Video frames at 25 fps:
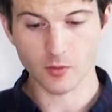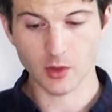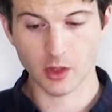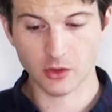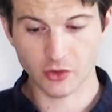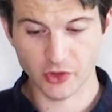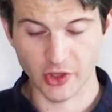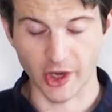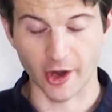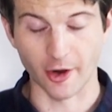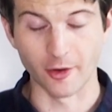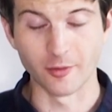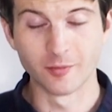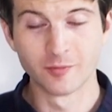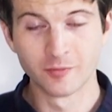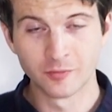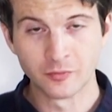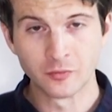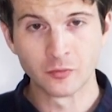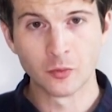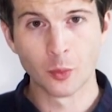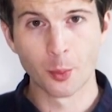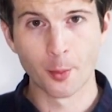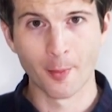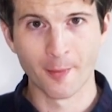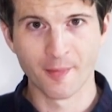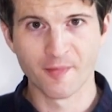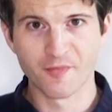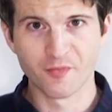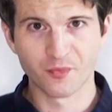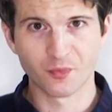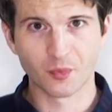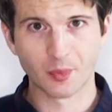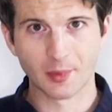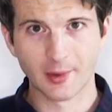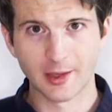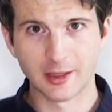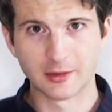So,
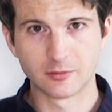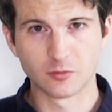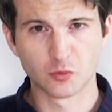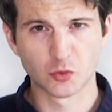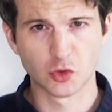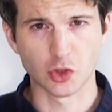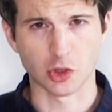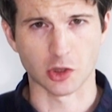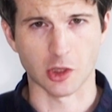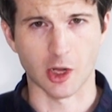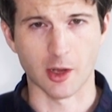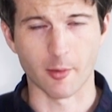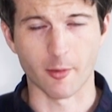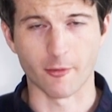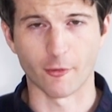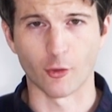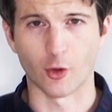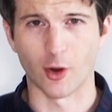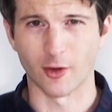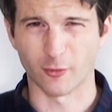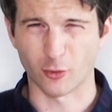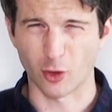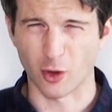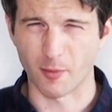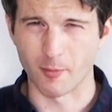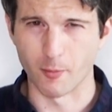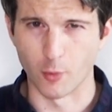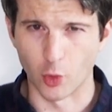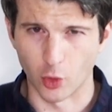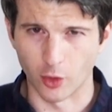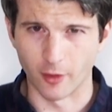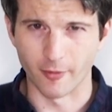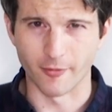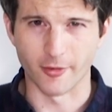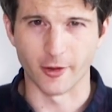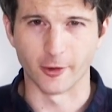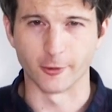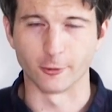just like before, I've got more
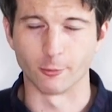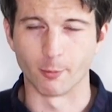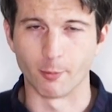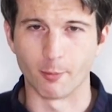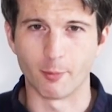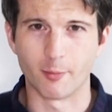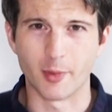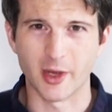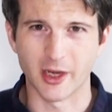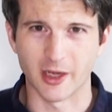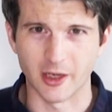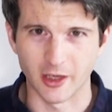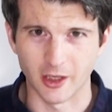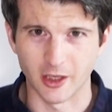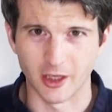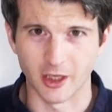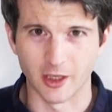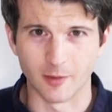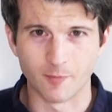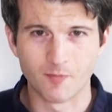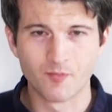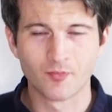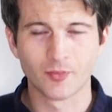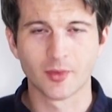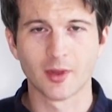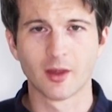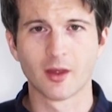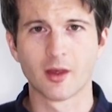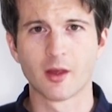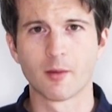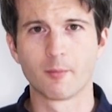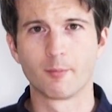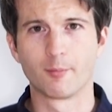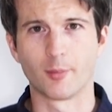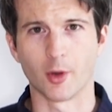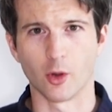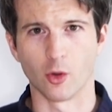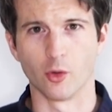of those bigger,
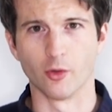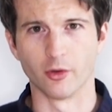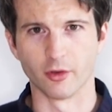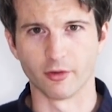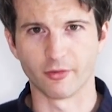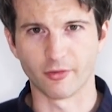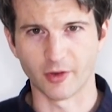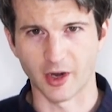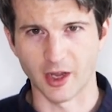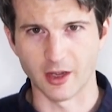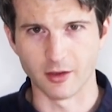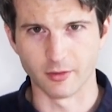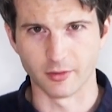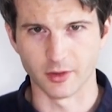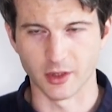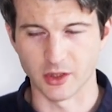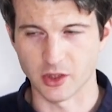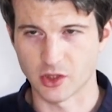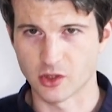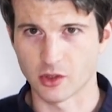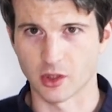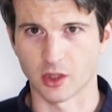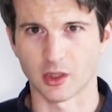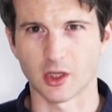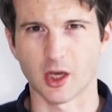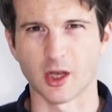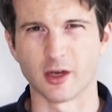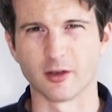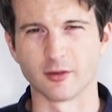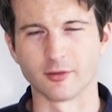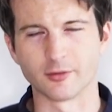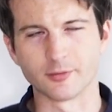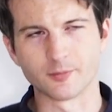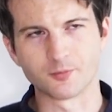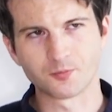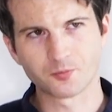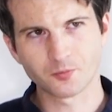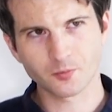bolder flavours, the kind of
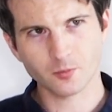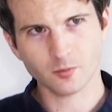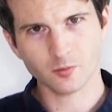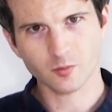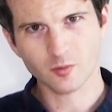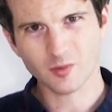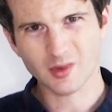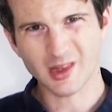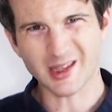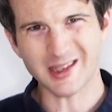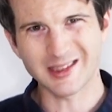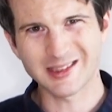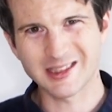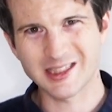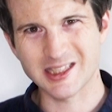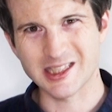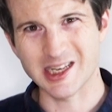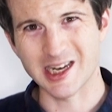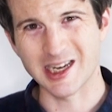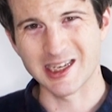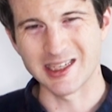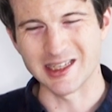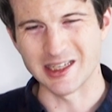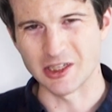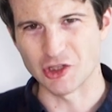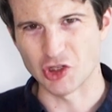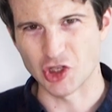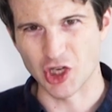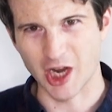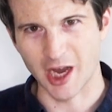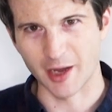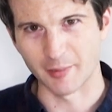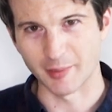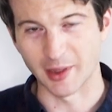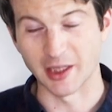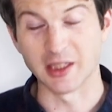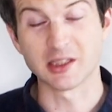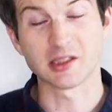slightly
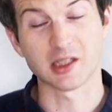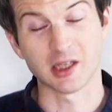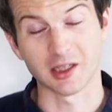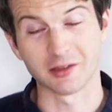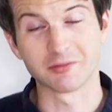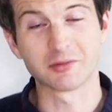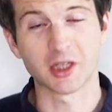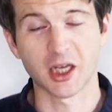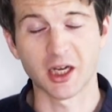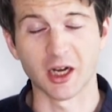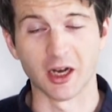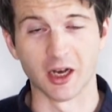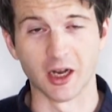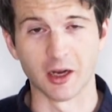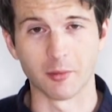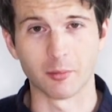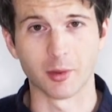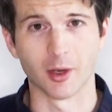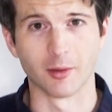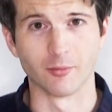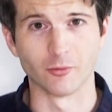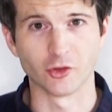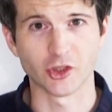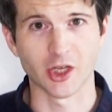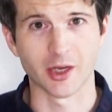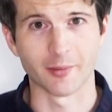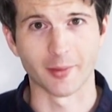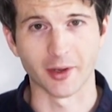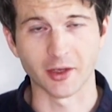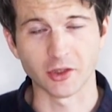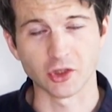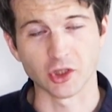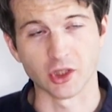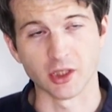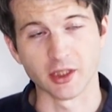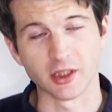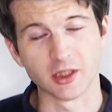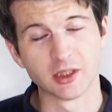jammy. It's like kind of like plum jam
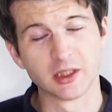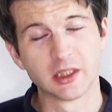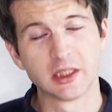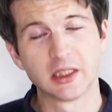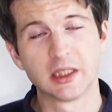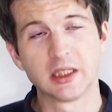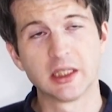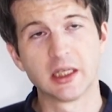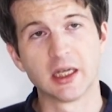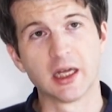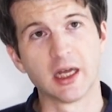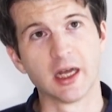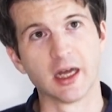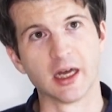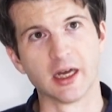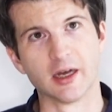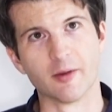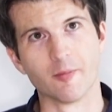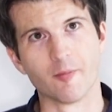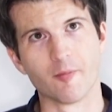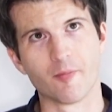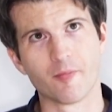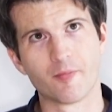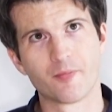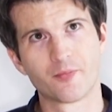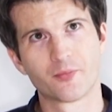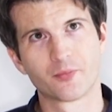actually. There's